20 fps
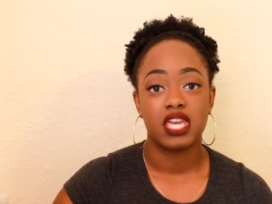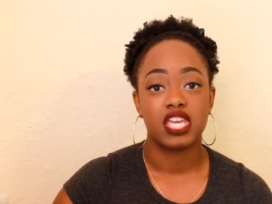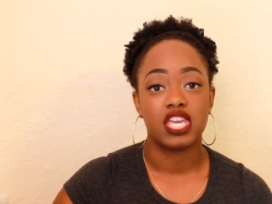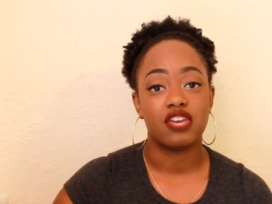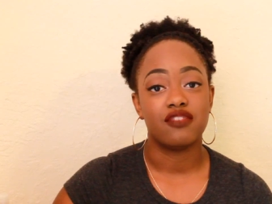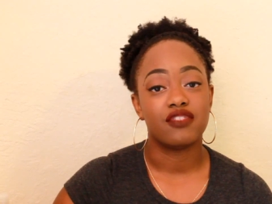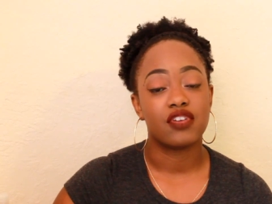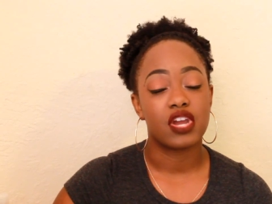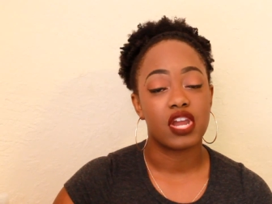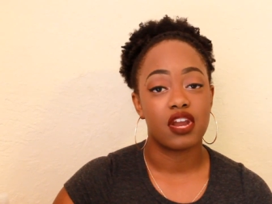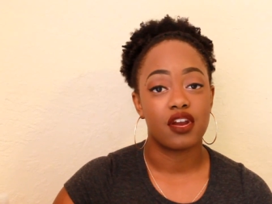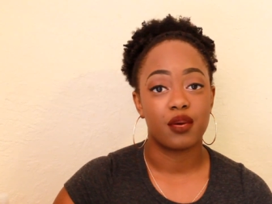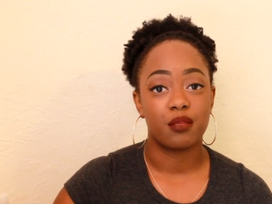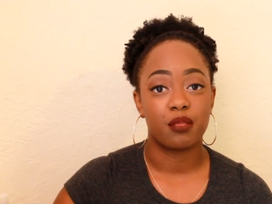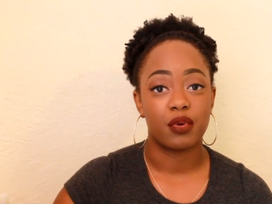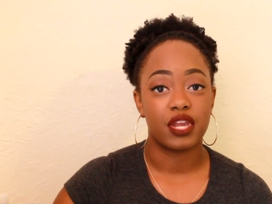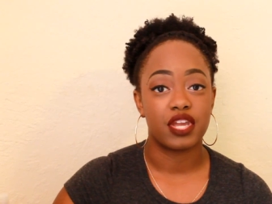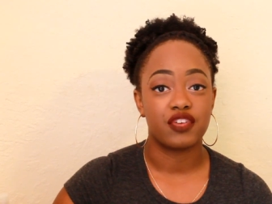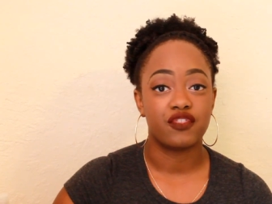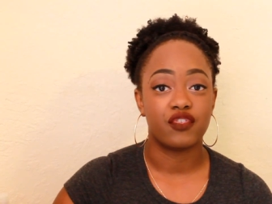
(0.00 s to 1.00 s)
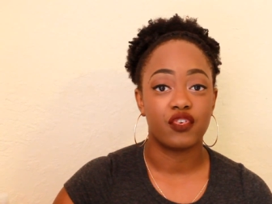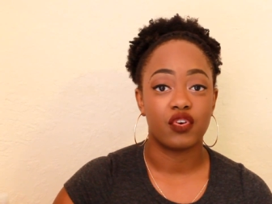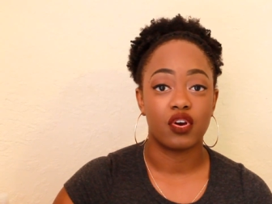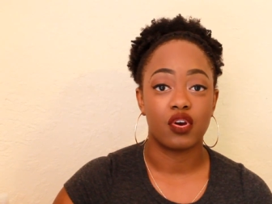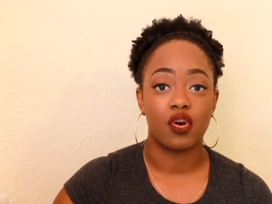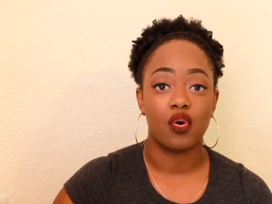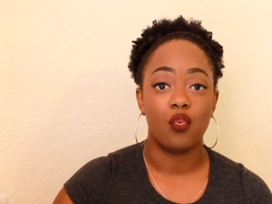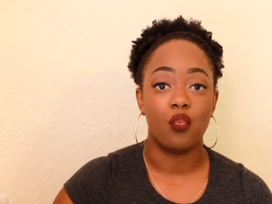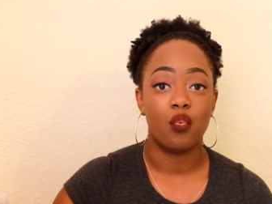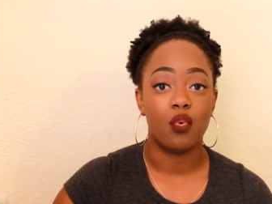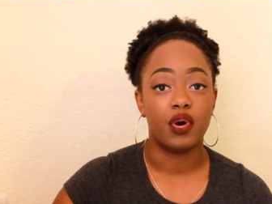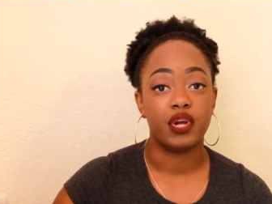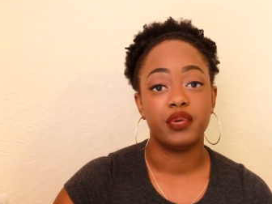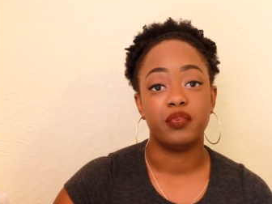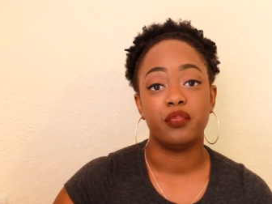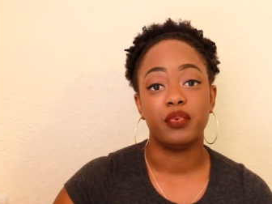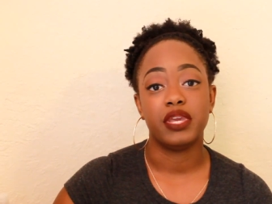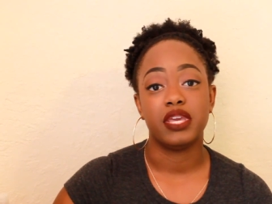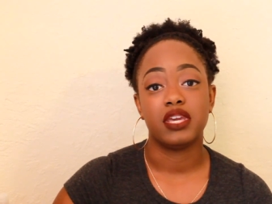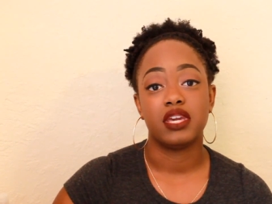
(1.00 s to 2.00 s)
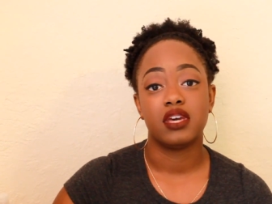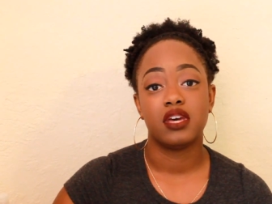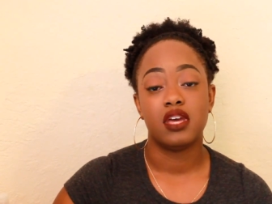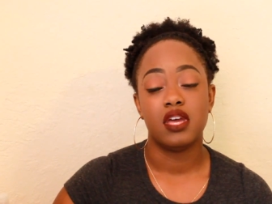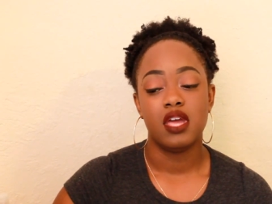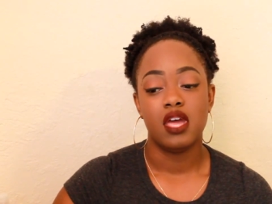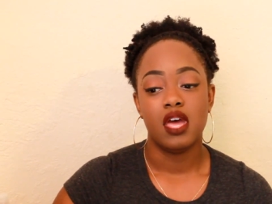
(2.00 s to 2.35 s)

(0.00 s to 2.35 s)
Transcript: give your hair a break for 1 week,